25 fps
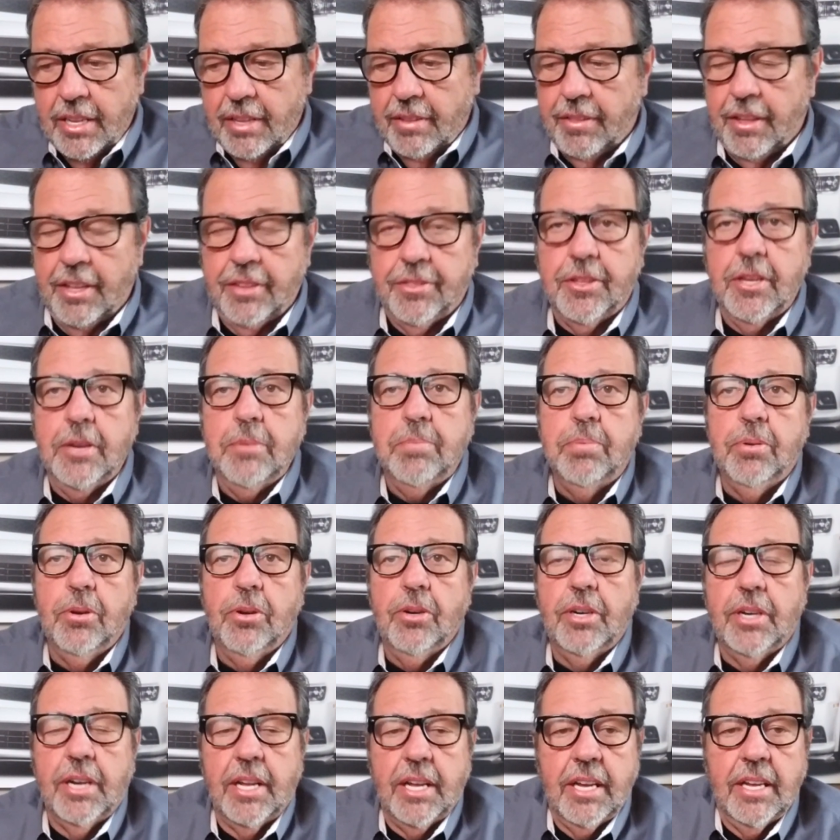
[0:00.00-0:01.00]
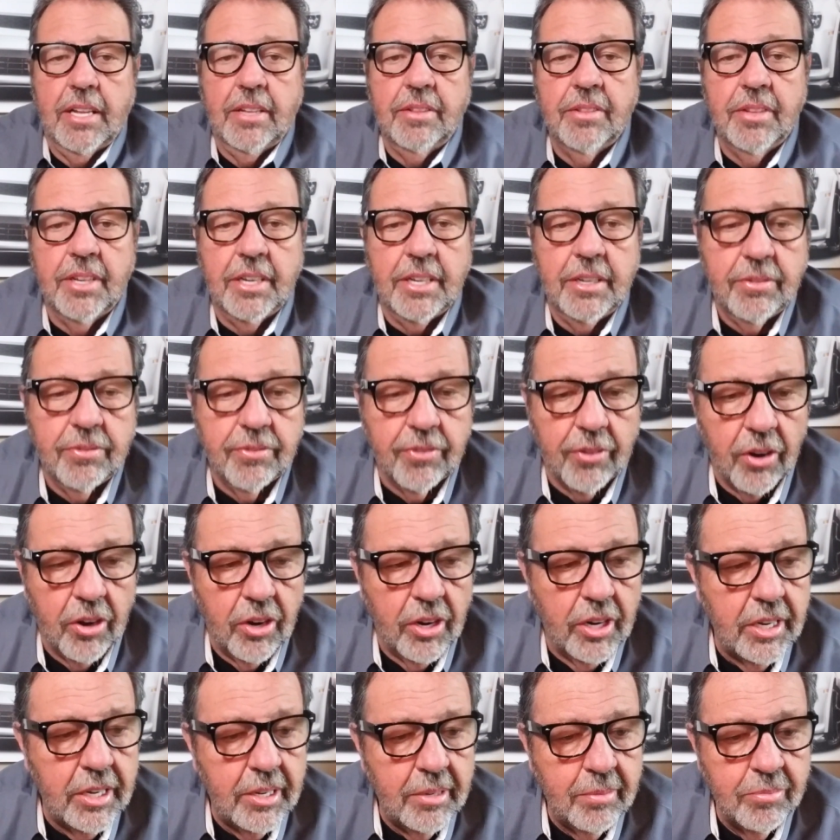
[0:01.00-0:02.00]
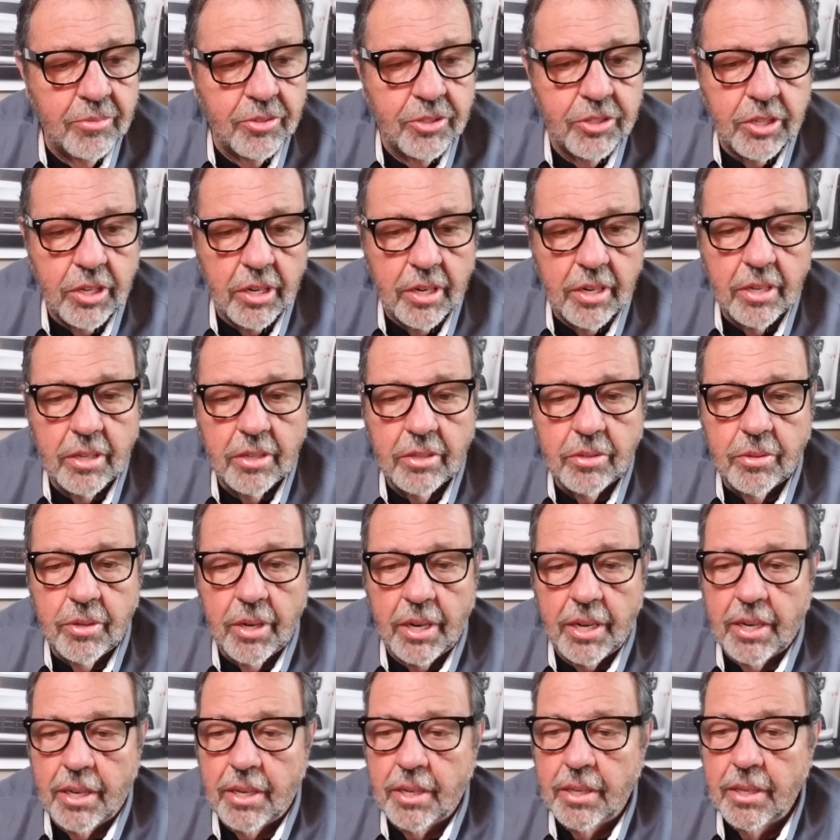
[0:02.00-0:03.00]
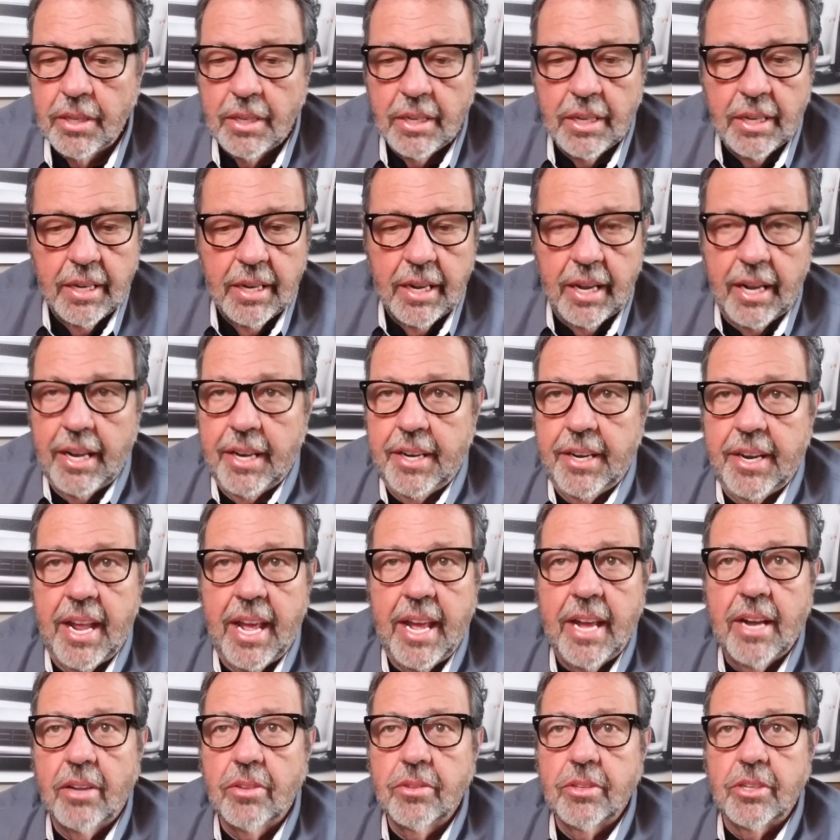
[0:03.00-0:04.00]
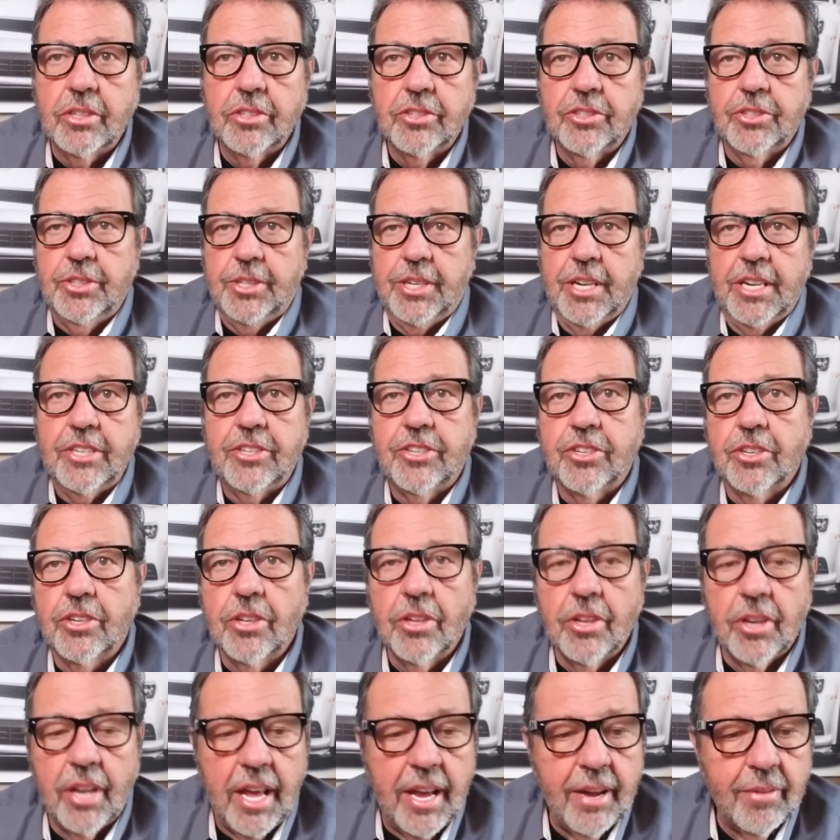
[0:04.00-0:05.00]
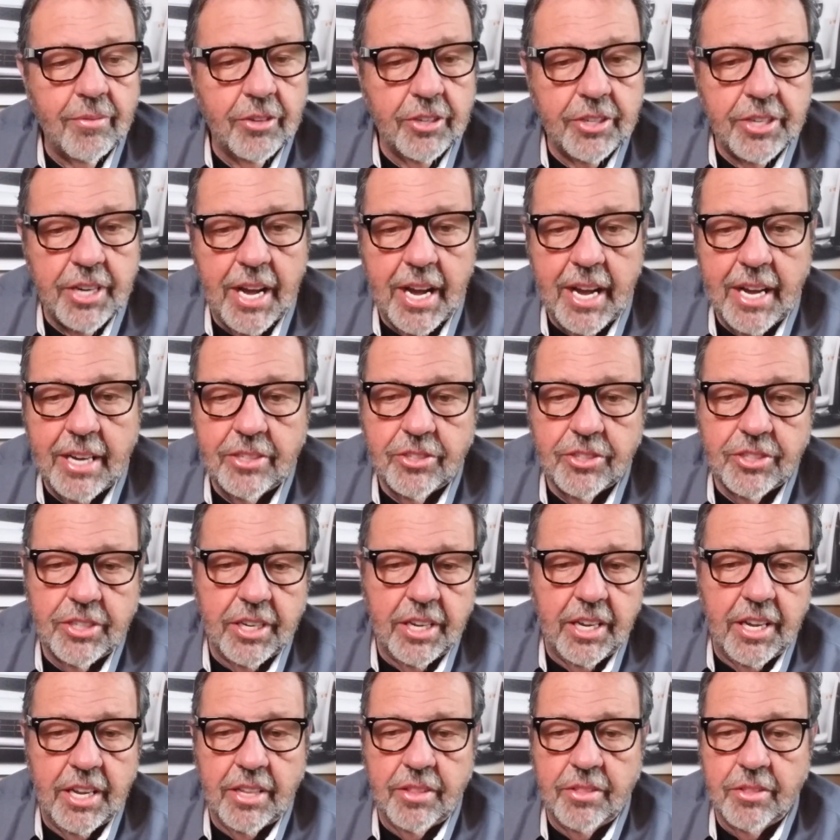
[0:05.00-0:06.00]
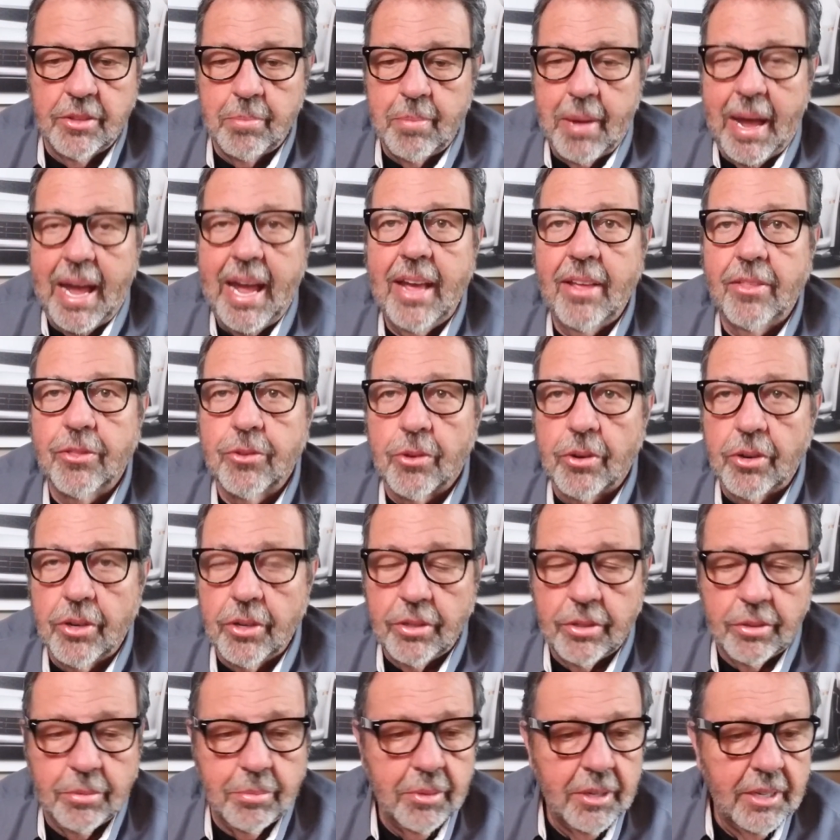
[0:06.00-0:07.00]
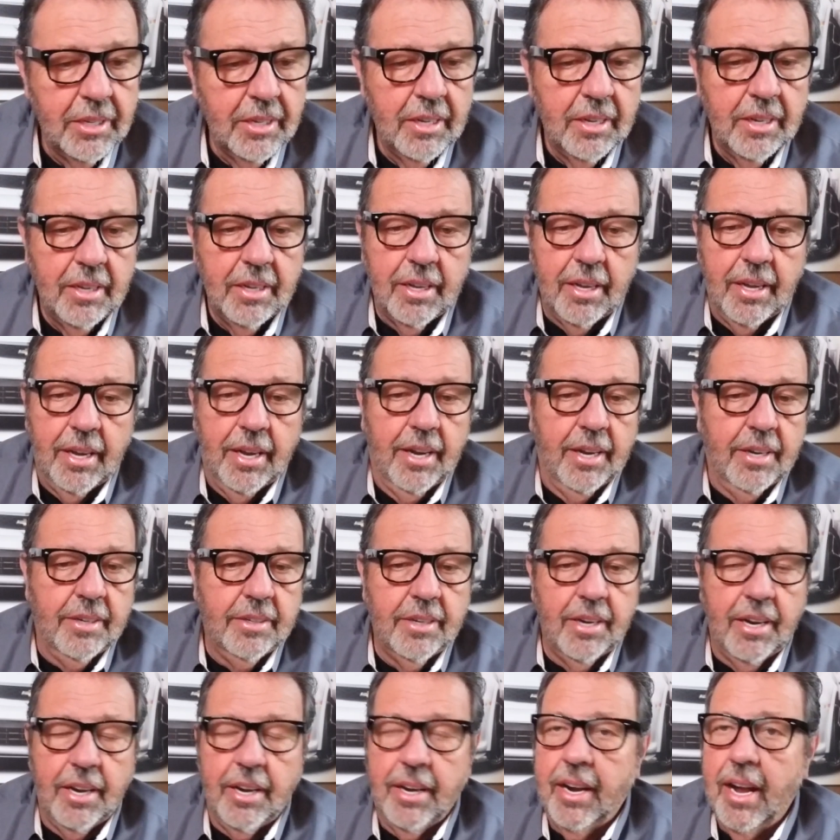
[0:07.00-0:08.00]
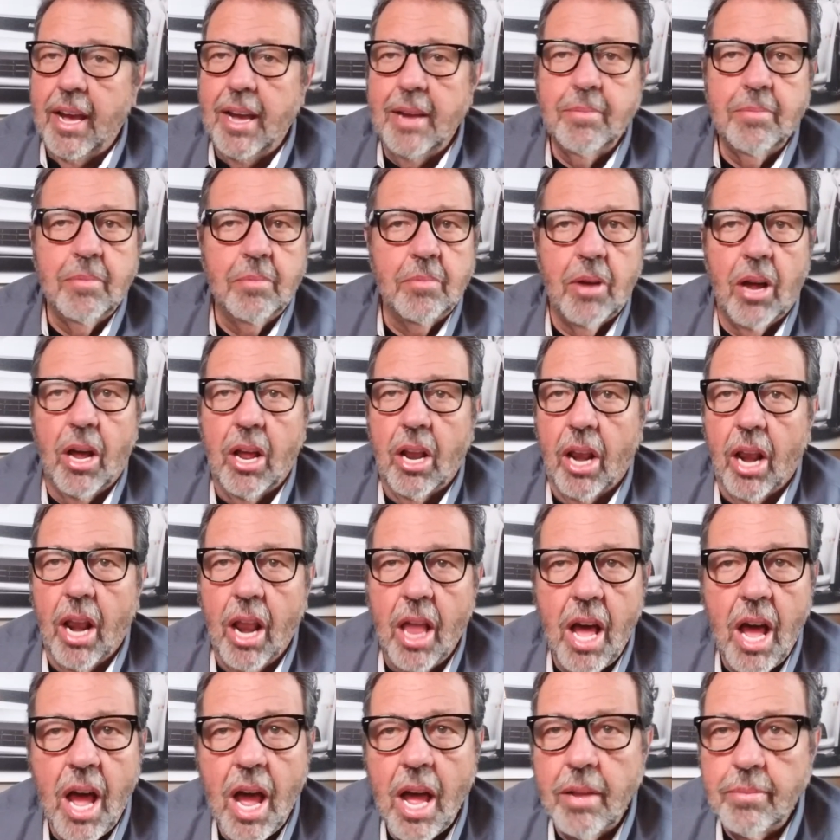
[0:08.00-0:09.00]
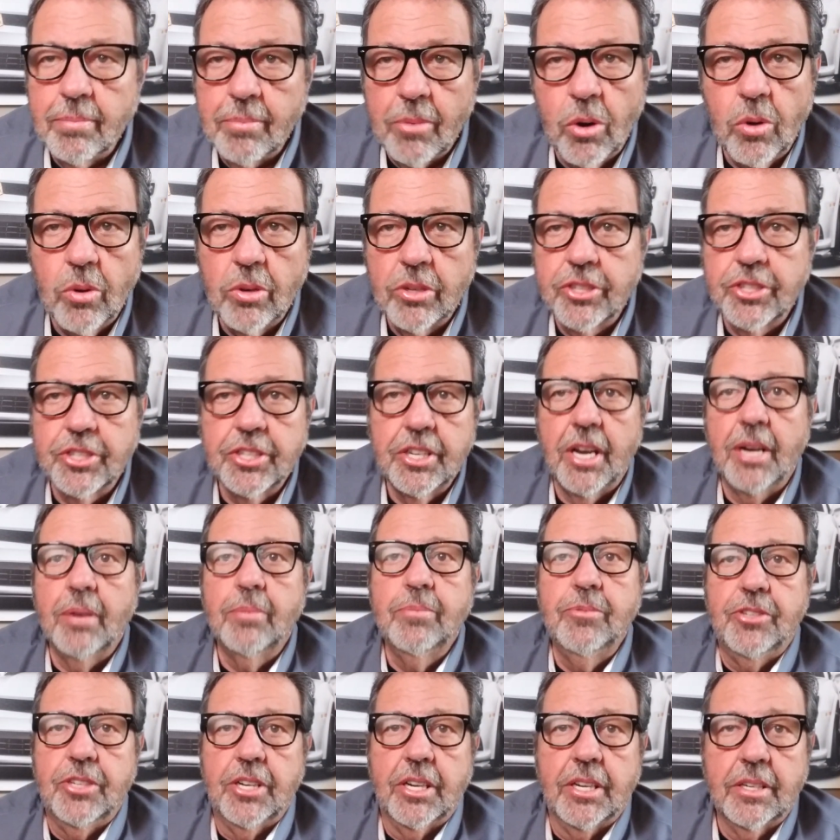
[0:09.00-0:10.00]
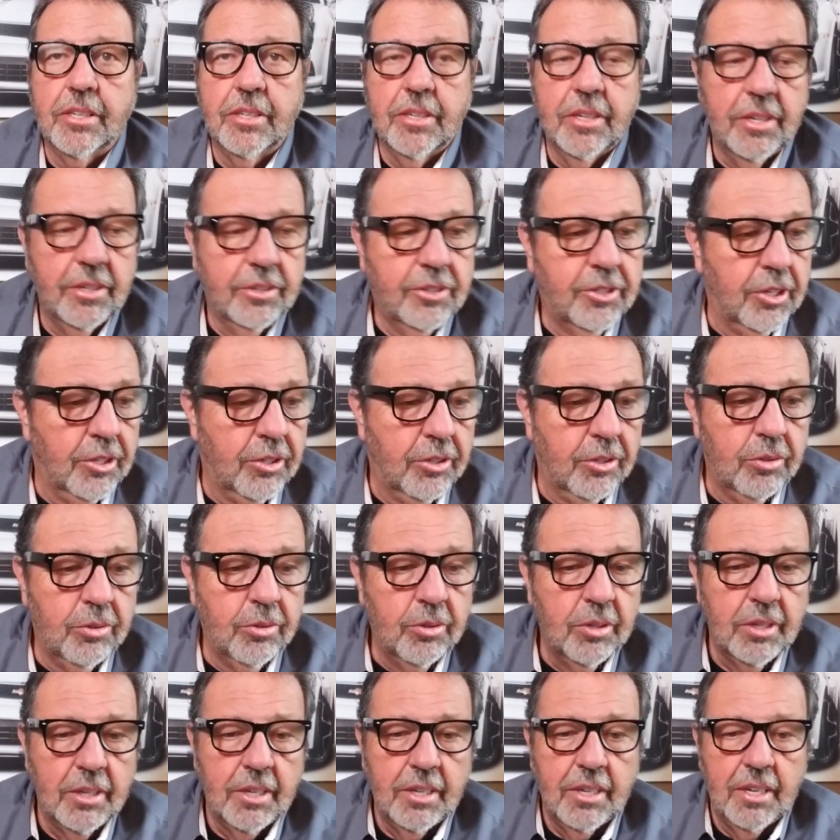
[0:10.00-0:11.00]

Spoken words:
that they put in the frames, you know, and now there's digital advertising in the bathroom. And I'm a lot more subject to